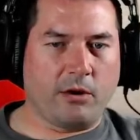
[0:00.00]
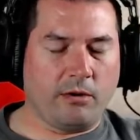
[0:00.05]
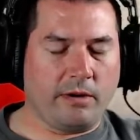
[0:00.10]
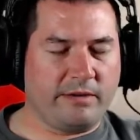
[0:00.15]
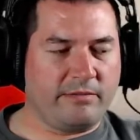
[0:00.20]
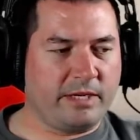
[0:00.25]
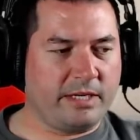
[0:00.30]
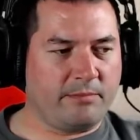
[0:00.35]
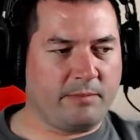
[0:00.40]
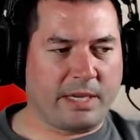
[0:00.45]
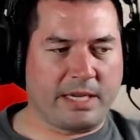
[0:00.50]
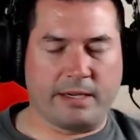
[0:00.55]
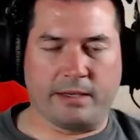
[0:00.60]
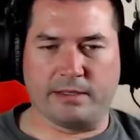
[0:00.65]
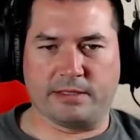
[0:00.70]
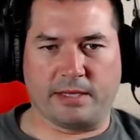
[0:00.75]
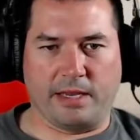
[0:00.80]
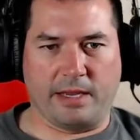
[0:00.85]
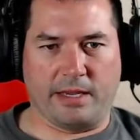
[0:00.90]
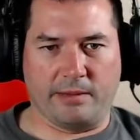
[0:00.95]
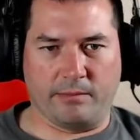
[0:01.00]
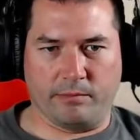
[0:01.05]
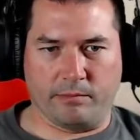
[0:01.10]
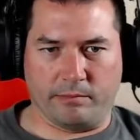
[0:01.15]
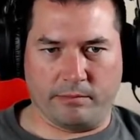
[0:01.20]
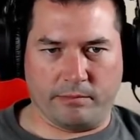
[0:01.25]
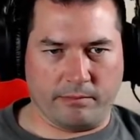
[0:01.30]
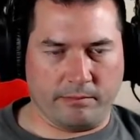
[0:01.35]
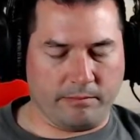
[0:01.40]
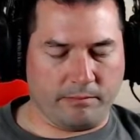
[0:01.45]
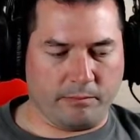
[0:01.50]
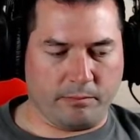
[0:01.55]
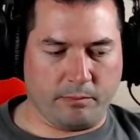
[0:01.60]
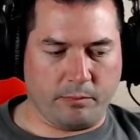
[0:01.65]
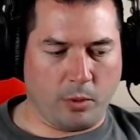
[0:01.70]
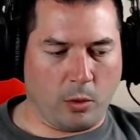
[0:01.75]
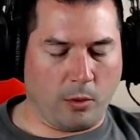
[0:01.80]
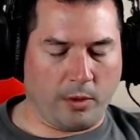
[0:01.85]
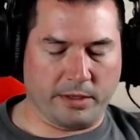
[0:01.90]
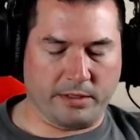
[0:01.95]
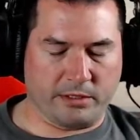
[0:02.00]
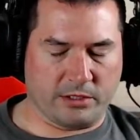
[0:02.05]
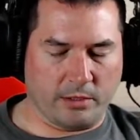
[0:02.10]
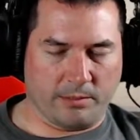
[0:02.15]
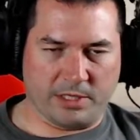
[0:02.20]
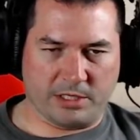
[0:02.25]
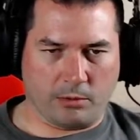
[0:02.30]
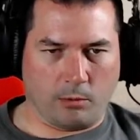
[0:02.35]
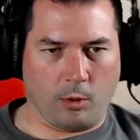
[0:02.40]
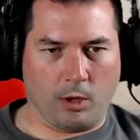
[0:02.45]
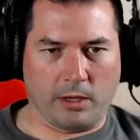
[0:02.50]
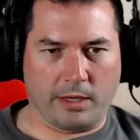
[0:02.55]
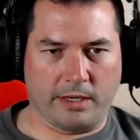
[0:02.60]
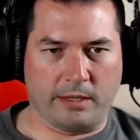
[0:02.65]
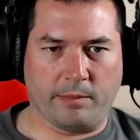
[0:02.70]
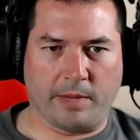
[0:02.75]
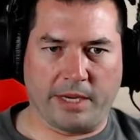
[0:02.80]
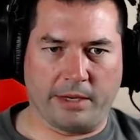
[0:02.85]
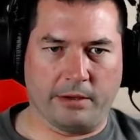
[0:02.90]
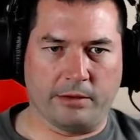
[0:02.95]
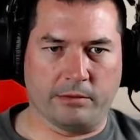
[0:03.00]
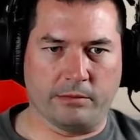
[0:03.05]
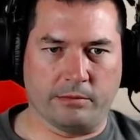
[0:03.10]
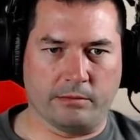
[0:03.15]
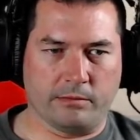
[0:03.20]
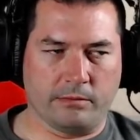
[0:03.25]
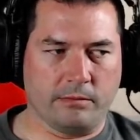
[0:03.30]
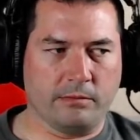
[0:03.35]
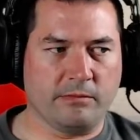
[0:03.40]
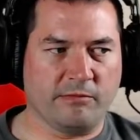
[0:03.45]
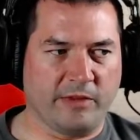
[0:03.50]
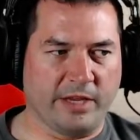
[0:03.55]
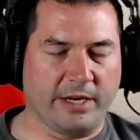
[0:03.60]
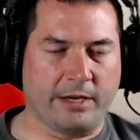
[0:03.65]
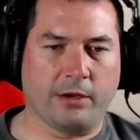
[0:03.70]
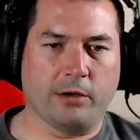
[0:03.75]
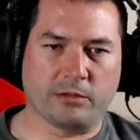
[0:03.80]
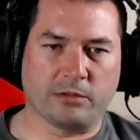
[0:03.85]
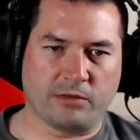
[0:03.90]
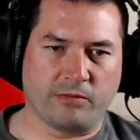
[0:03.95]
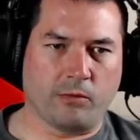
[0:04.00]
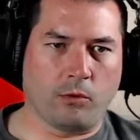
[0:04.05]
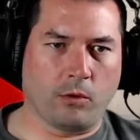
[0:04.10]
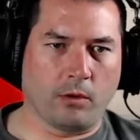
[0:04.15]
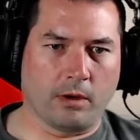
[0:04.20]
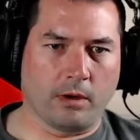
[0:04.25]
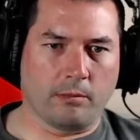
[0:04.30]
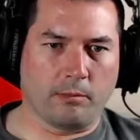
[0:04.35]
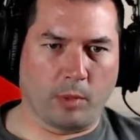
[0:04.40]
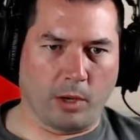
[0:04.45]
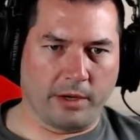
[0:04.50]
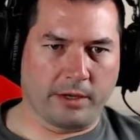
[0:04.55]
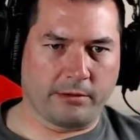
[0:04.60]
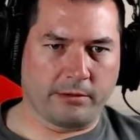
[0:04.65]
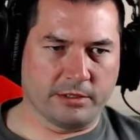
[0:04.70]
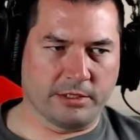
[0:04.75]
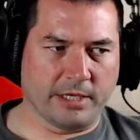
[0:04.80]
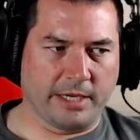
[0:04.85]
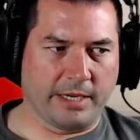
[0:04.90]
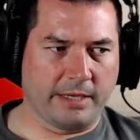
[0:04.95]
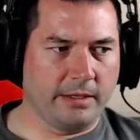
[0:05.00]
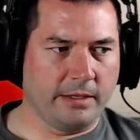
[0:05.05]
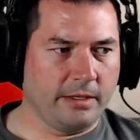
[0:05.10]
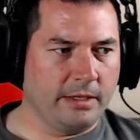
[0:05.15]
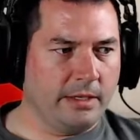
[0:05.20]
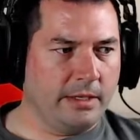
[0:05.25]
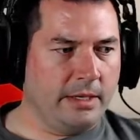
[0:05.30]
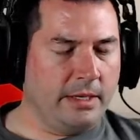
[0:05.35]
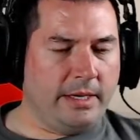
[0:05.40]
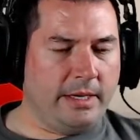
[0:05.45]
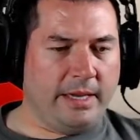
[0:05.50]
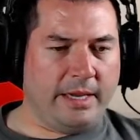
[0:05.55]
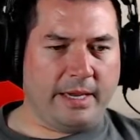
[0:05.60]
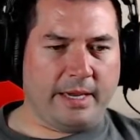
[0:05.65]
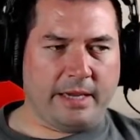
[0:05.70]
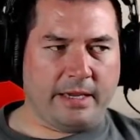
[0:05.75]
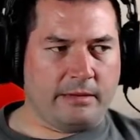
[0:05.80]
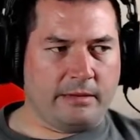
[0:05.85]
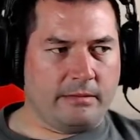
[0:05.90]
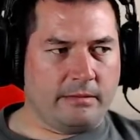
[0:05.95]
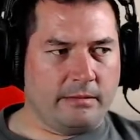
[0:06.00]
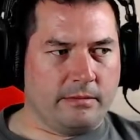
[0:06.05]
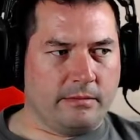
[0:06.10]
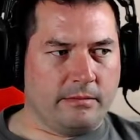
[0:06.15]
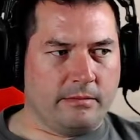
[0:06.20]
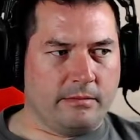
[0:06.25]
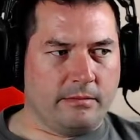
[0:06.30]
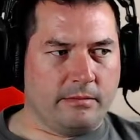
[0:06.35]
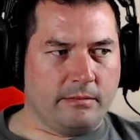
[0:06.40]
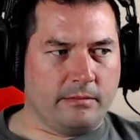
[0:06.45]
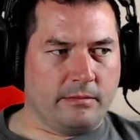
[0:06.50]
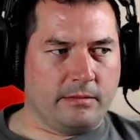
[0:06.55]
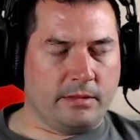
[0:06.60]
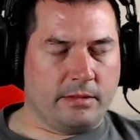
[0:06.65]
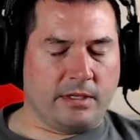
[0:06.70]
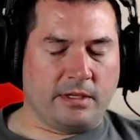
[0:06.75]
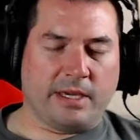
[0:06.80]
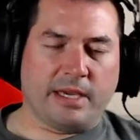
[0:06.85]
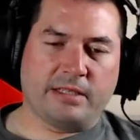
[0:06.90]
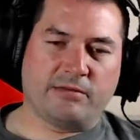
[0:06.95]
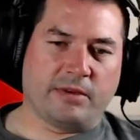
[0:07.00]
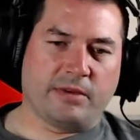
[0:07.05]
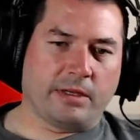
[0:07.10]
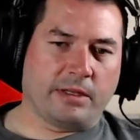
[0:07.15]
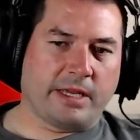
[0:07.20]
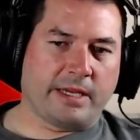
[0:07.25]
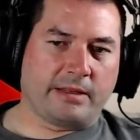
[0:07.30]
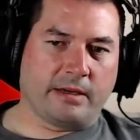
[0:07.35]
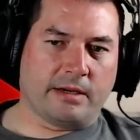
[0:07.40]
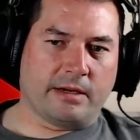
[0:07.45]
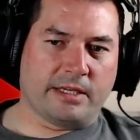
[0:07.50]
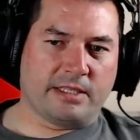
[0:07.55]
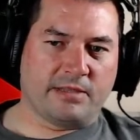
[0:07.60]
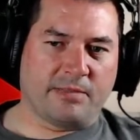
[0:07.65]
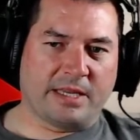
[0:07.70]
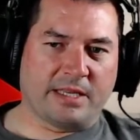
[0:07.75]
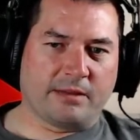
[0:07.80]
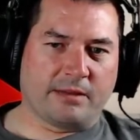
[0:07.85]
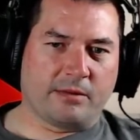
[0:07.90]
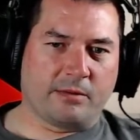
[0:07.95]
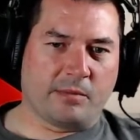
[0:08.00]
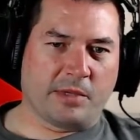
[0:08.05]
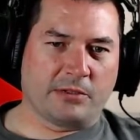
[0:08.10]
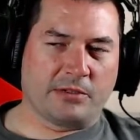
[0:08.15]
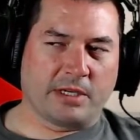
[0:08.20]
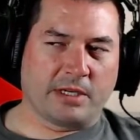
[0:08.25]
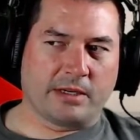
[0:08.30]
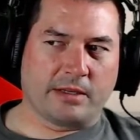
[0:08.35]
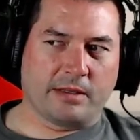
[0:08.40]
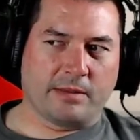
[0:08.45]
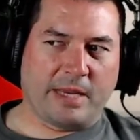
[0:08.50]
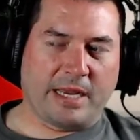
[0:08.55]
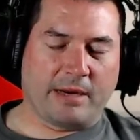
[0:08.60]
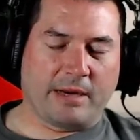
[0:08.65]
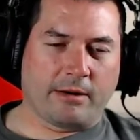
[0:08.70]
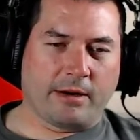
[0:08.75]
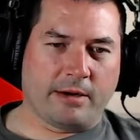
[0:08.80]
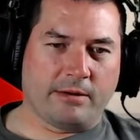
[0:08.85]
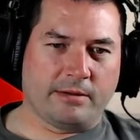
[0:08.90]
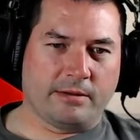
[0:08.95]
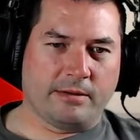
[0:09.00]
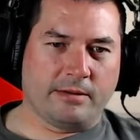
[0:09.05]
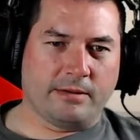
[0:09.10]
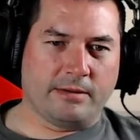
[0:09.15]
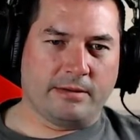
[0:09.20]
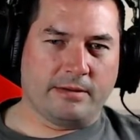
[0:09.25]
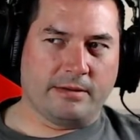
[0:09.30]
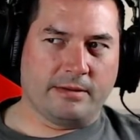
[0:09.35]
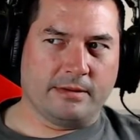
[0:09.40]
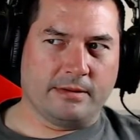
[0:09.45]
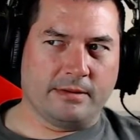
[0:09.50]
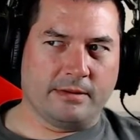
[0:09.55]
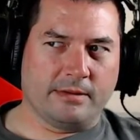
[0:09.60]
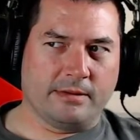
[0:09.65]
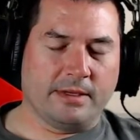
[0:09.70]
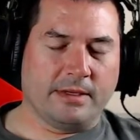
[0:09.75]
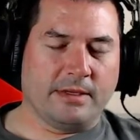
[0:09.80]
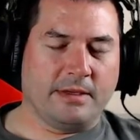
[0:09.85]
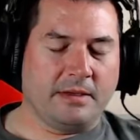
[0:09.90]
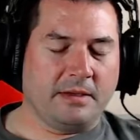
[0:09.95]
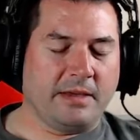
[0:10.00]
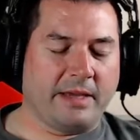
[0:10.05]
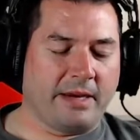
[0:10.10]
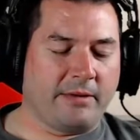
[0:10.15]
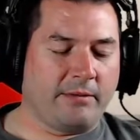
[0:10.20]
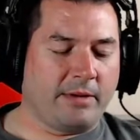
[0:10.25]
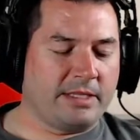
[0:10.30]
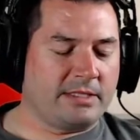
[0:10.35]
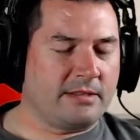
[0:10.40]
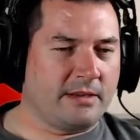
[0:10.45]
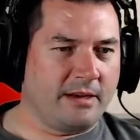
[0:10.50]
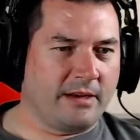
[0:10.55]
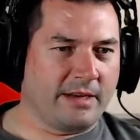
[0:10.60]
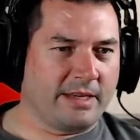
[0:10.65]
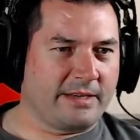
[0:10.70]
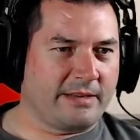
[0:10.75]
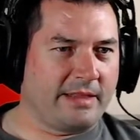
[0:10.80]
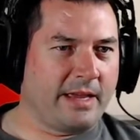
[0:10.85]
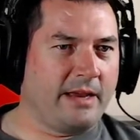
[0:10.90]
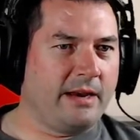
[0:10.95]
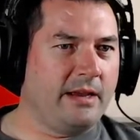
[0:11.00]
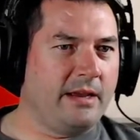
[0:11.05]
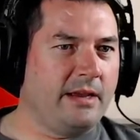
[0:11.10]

of it because I'm pouring so much work into my own videos for Burning Crusade, and you guys feel like there needs to be a little music in the background. Anyways, I'll get to that.